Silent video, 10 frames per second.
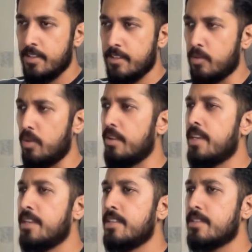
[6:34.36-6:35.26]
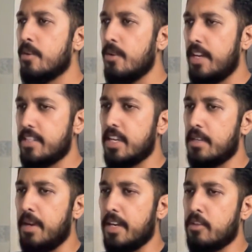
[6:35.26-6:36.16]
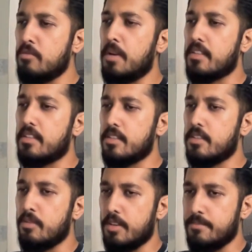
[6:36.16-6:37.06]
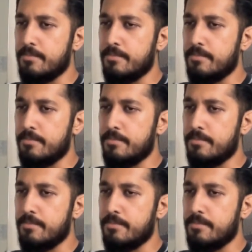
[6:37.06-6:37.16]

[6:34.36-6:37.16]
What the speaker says: Cool. So let's get back to Master's theorem.